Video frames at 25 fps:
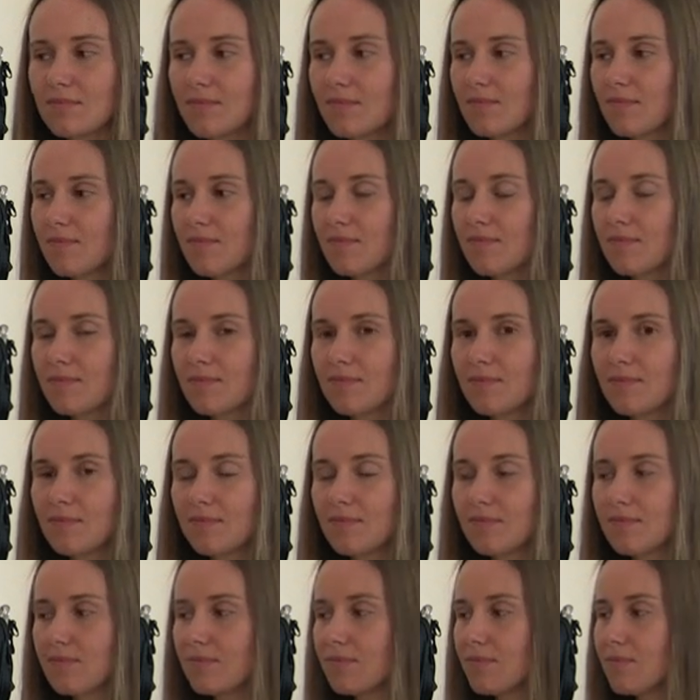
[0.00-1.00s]

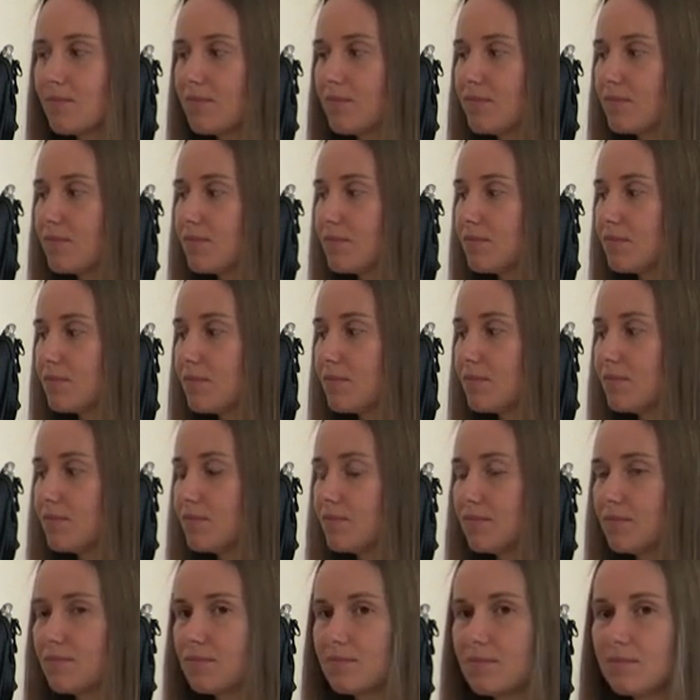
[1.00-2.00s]

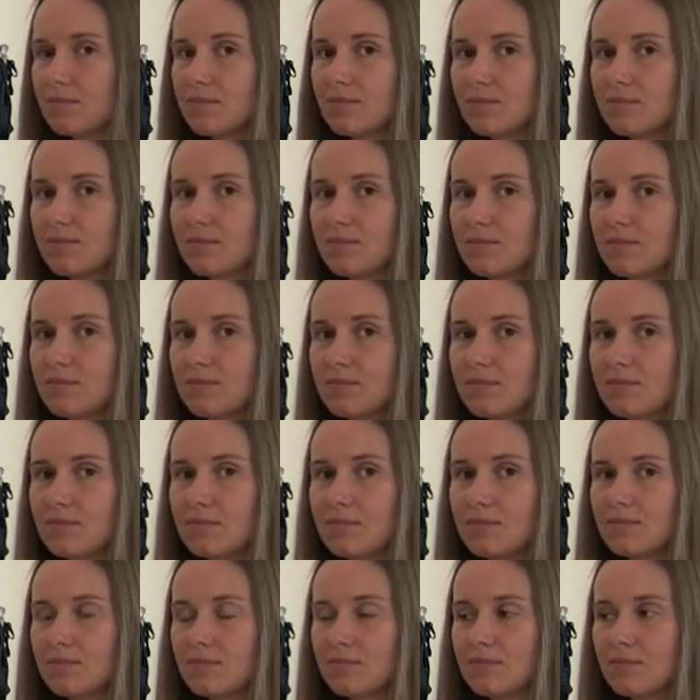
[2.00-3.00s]

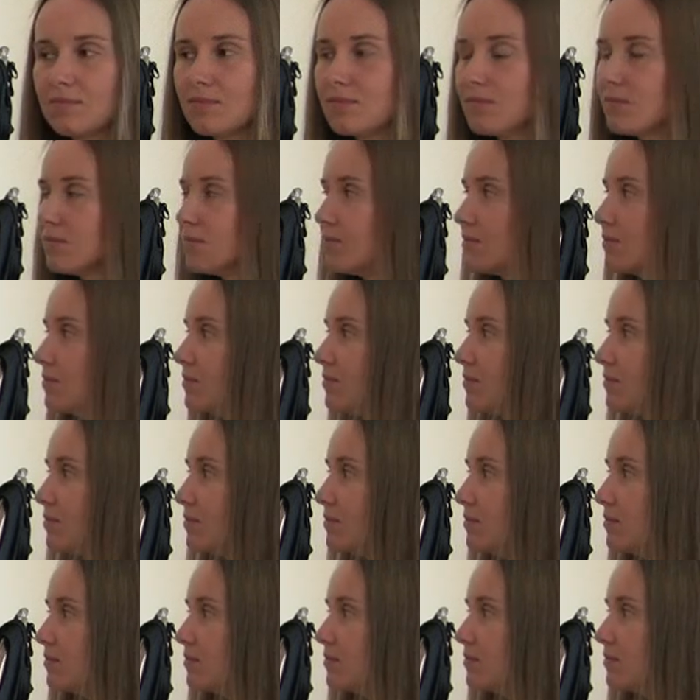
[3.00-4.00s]

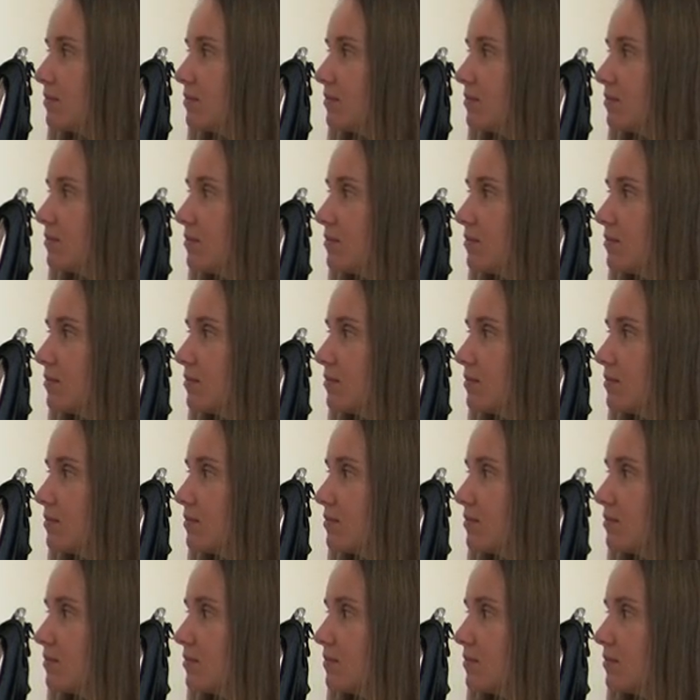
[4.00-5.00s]

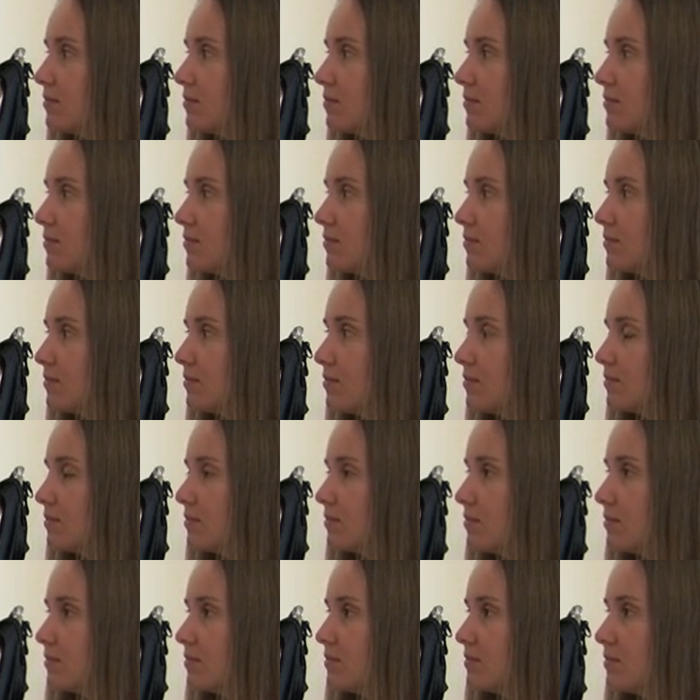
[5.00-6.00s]

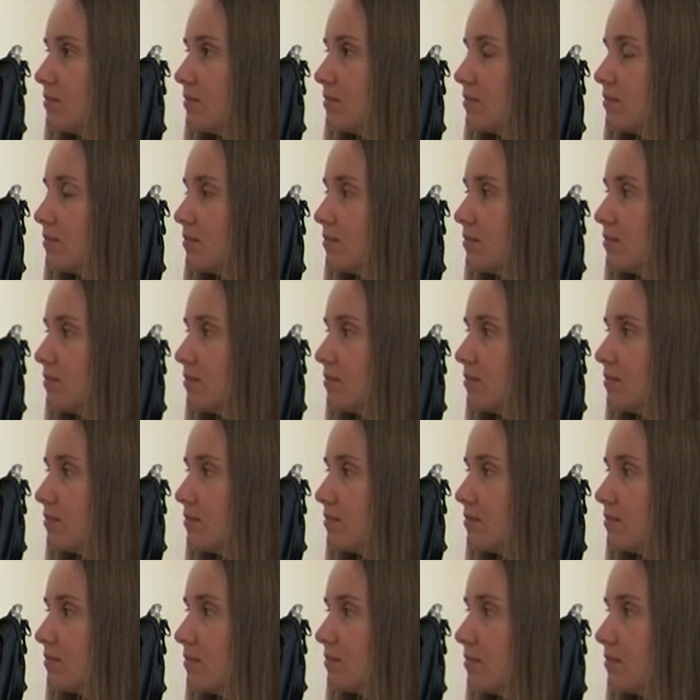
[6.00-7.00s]

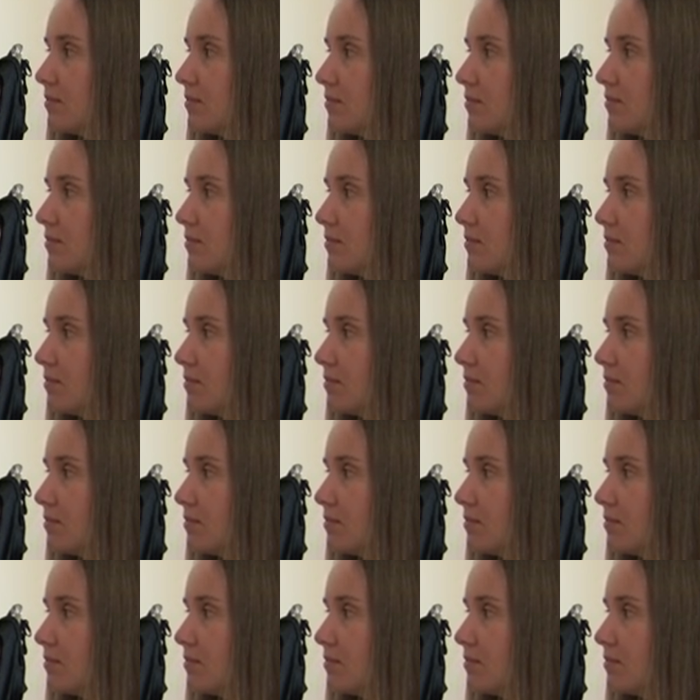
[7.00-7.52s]
No words are spoken by the person on screen.